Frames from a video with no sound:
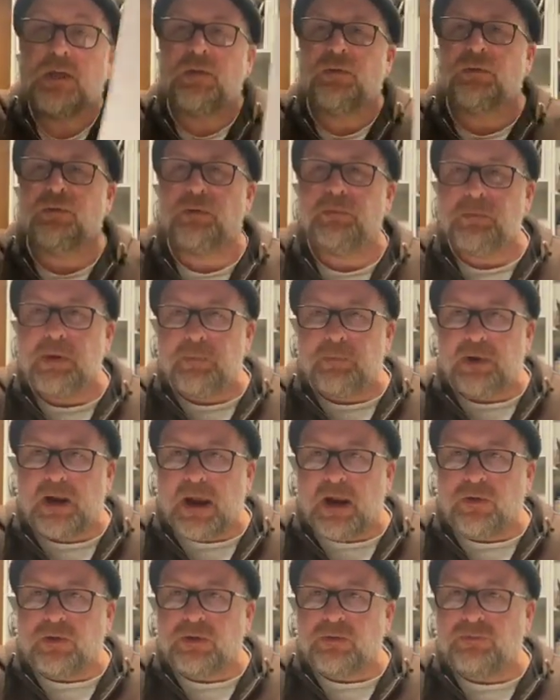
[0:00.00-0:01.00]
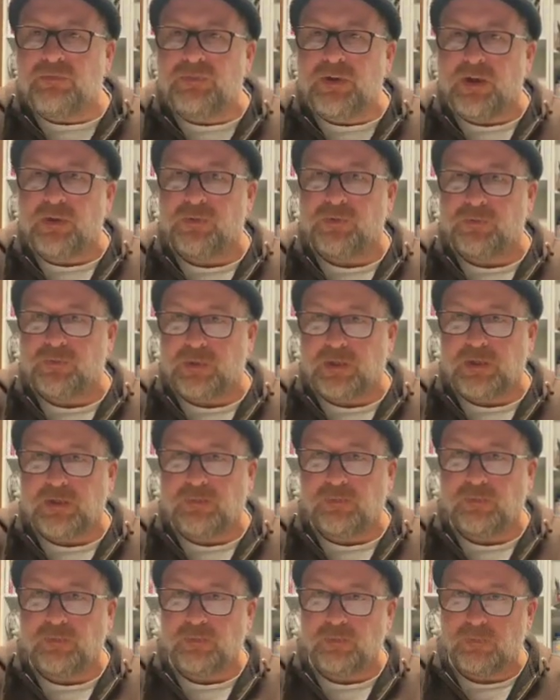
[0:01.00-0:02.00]
Remember how you felt when
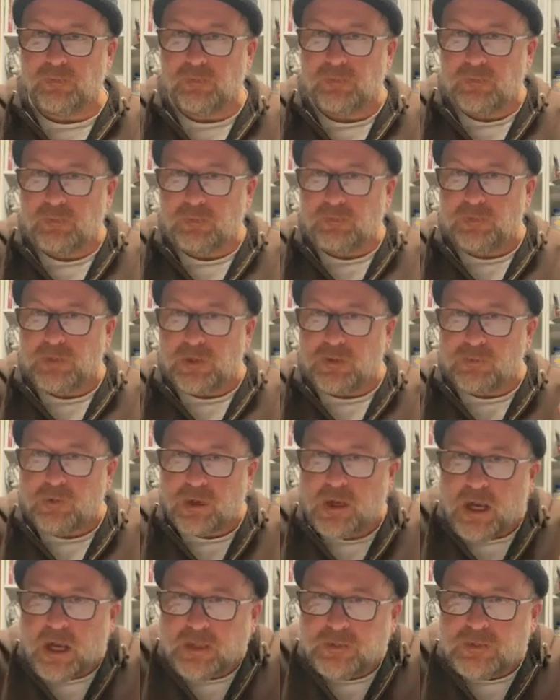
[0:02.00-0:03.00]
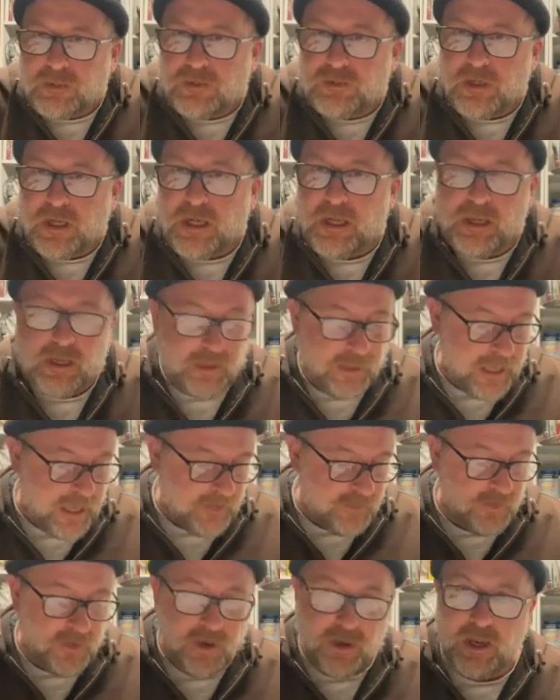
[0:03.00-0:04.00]
you were concentrating on that
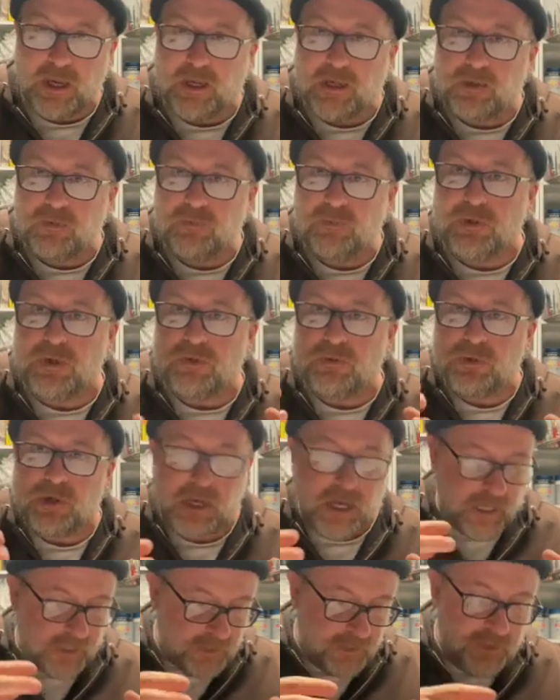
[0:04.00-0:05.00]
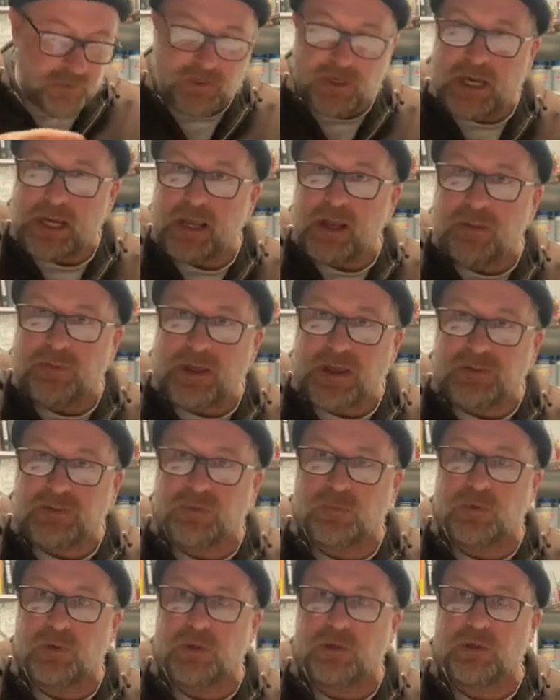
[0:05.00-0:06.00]
drawing, when you were concentrating on that
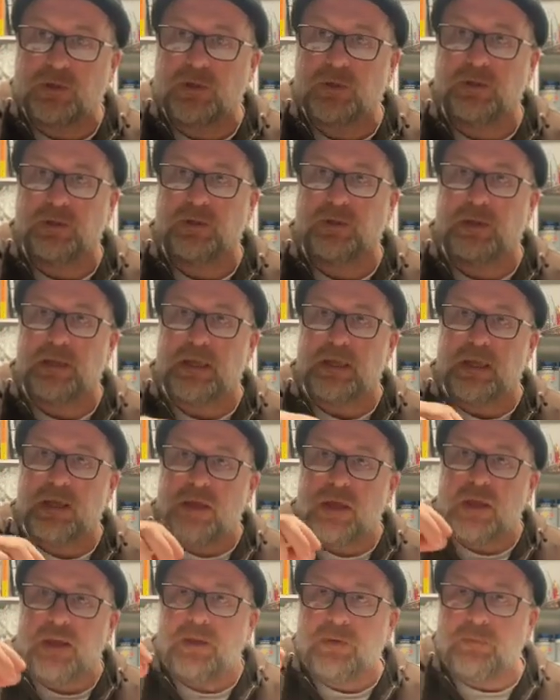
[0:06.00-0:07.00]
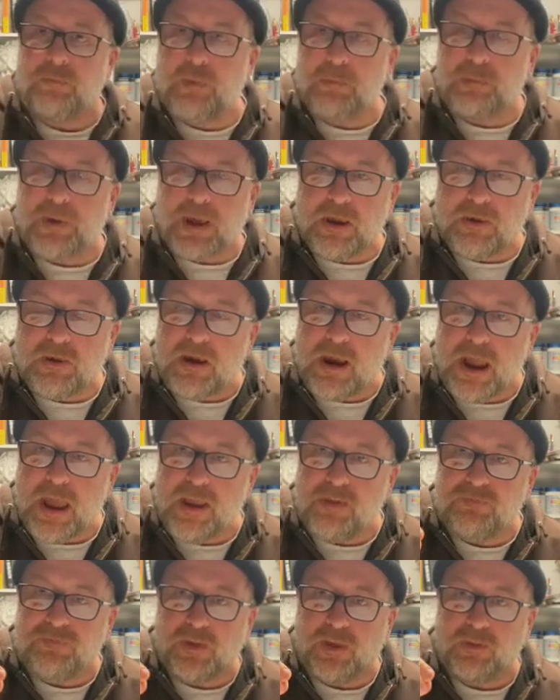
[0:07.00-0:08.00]
swirl. Remember how your
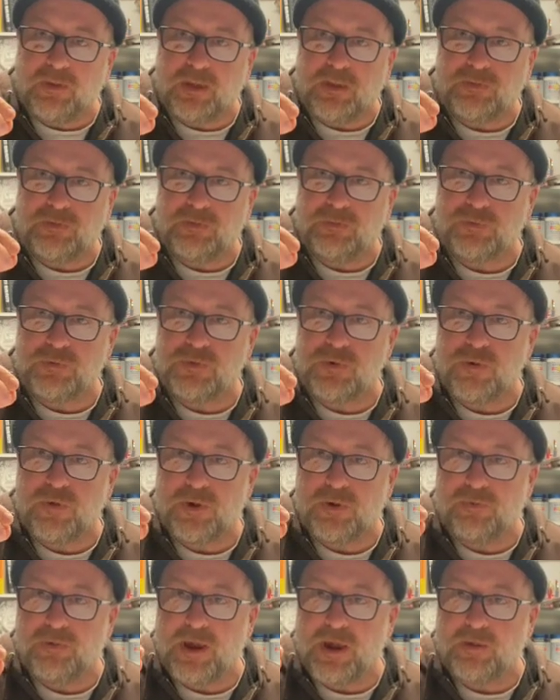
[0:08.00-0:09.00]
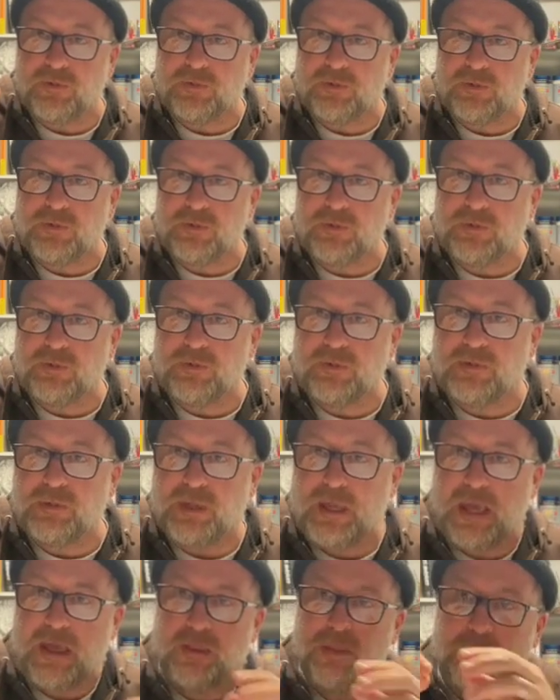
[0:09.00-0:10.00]
hand felt as it was going around,
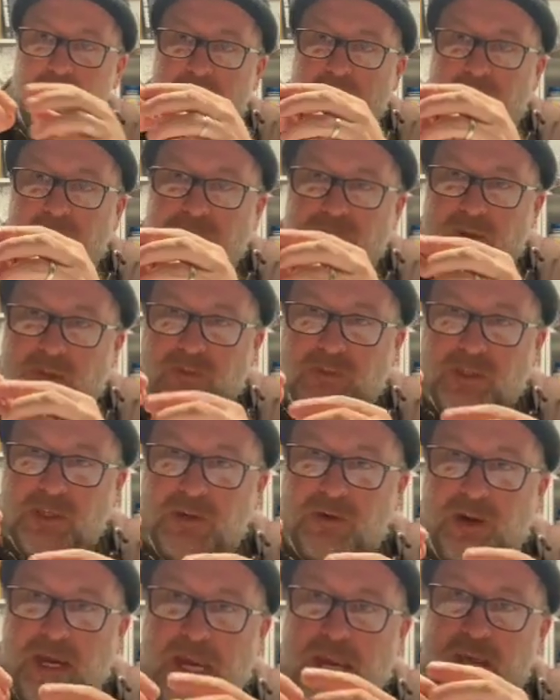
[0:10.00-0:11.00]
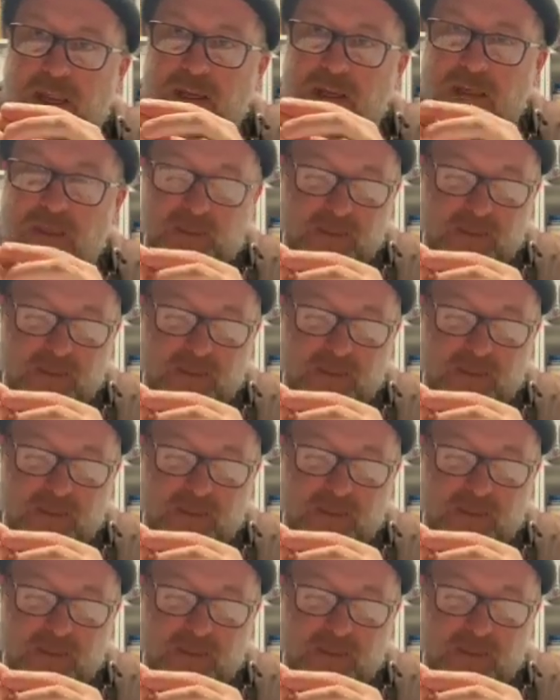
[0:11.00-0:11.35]
how the pen felt in your hand.